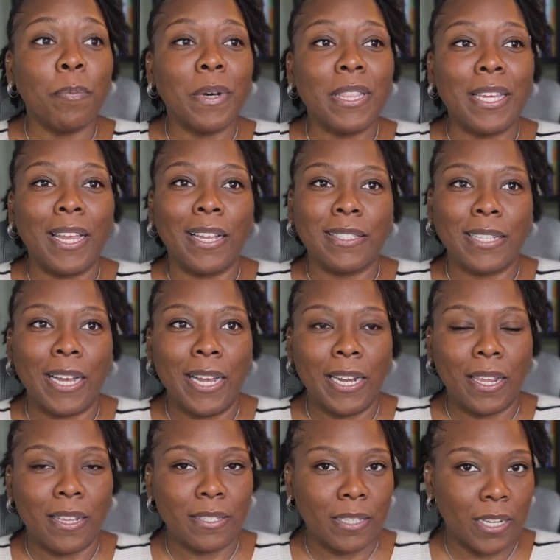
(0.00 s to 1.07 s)
But the
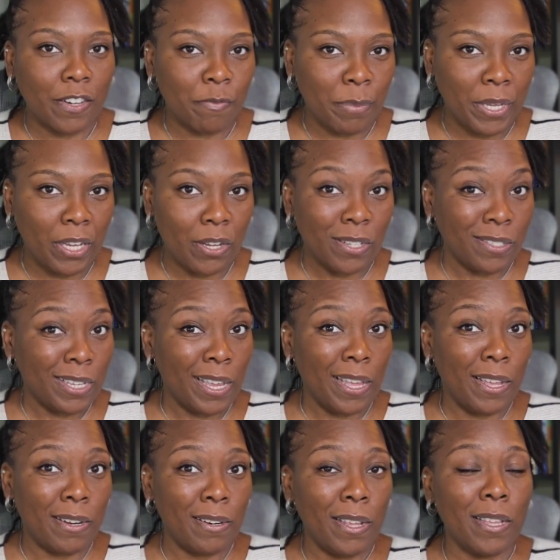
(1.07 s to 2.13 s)
anxiety, instead of being on
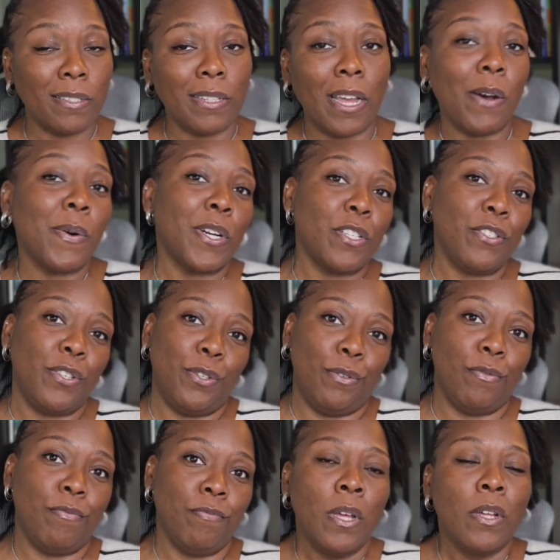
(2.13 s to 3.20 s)
10, is now at a
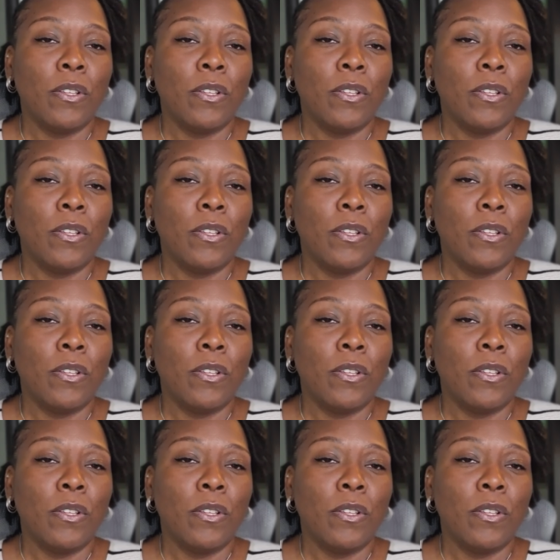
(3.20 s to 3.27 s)
2.